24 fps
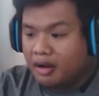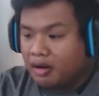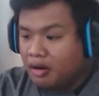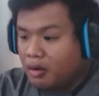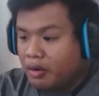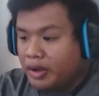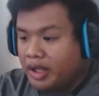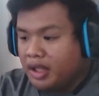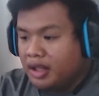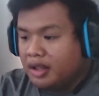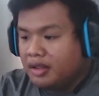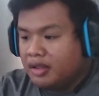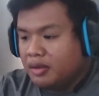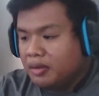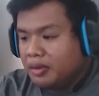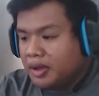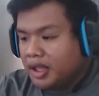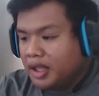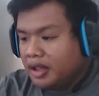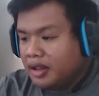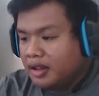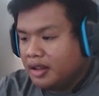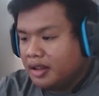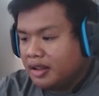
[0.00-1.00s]
Going into
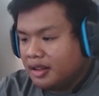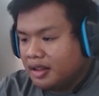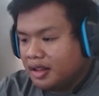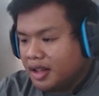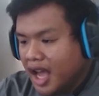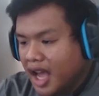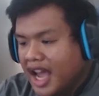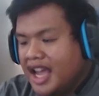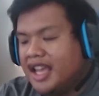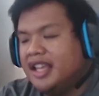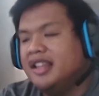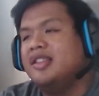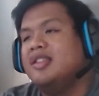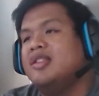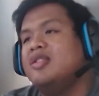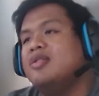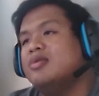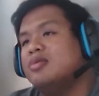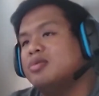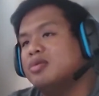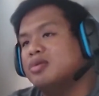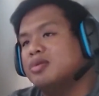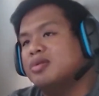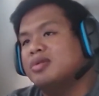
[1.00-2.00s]
it, I
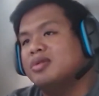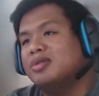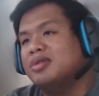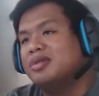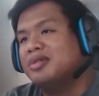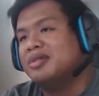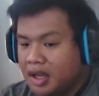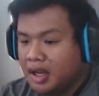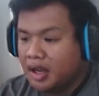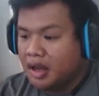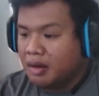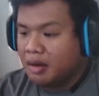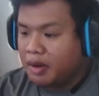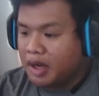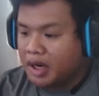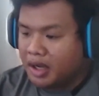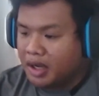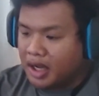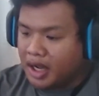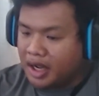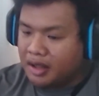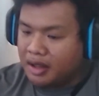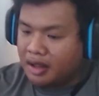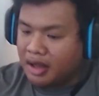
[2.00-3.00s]
knew
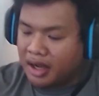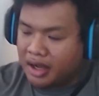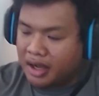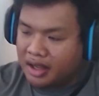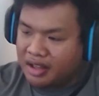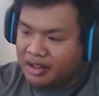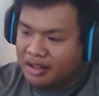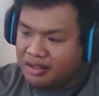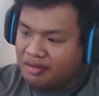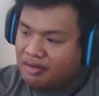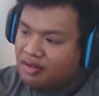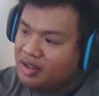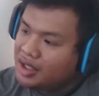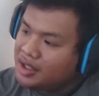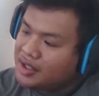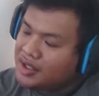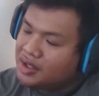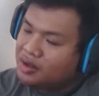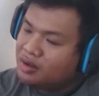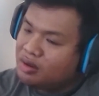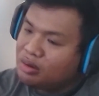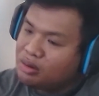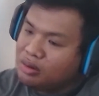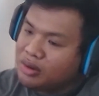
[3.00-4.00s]
parang I, I
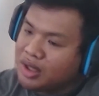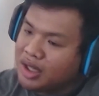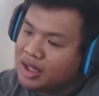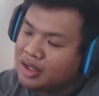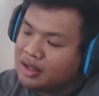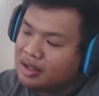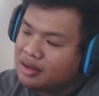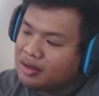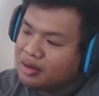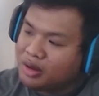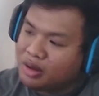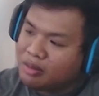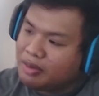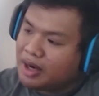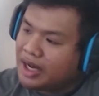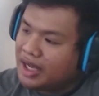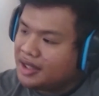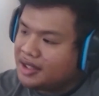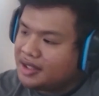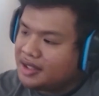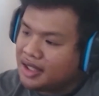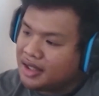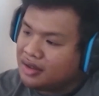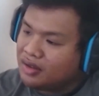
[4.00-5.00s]
needed to get into the
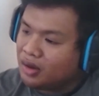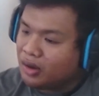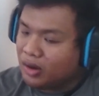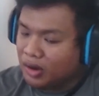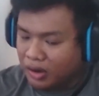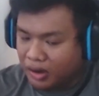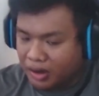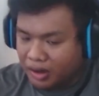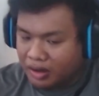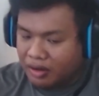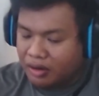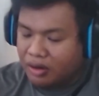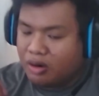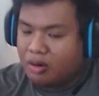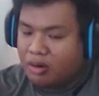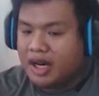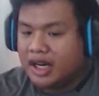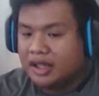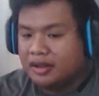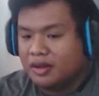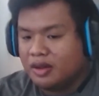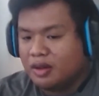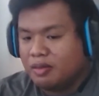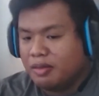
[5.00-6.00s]
mindset or go
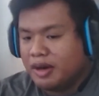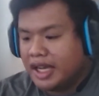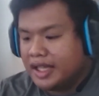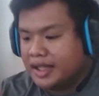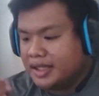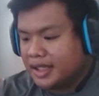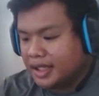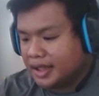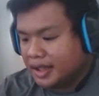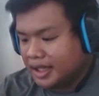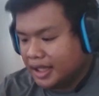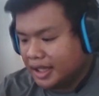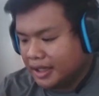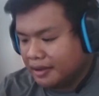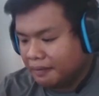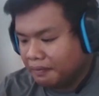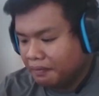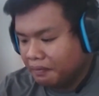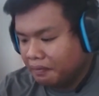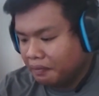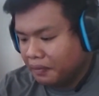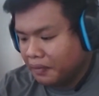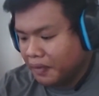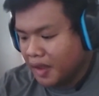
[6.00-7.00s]
back to the mindset that
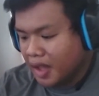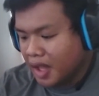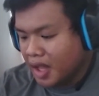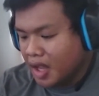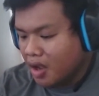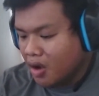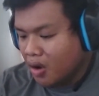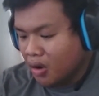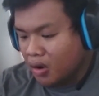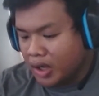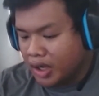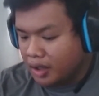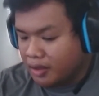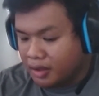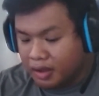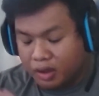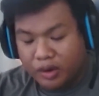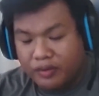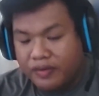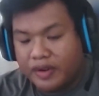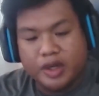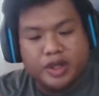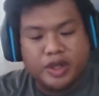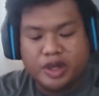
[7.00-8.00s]
Okay, the
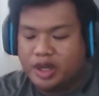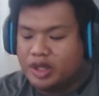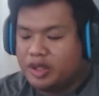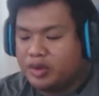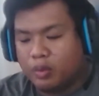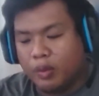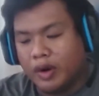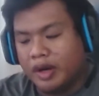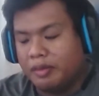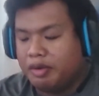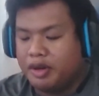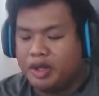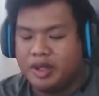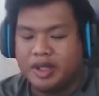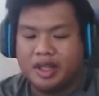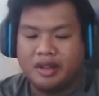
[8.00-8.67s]
conversion is 1%.